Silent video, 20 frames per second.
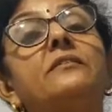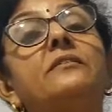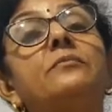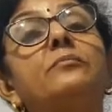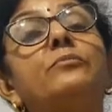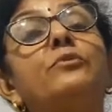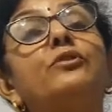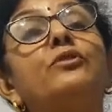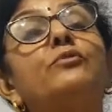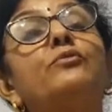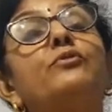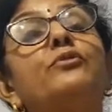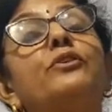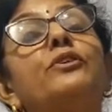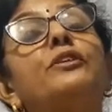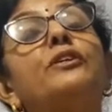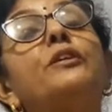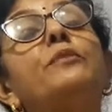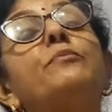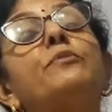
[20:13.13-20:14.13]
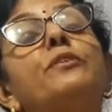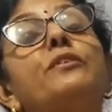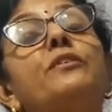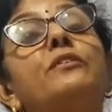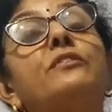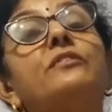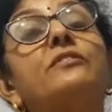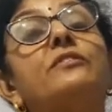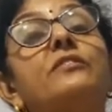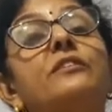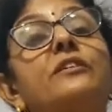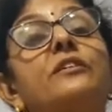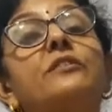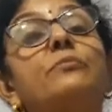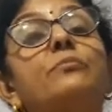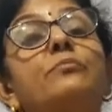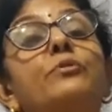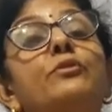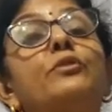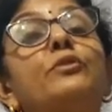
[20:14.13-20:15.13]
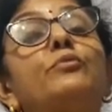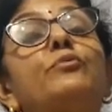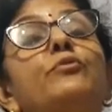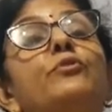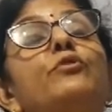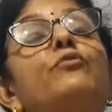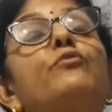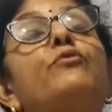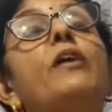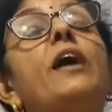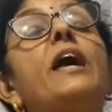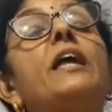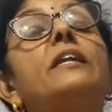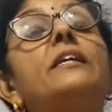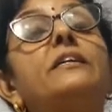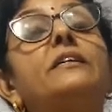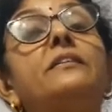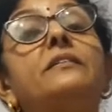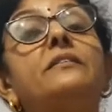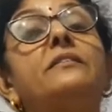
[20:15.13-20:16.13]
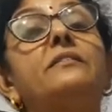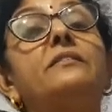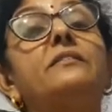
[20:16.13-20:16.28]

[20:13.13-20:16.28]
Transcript: beautiful rivers, beautiful valleys.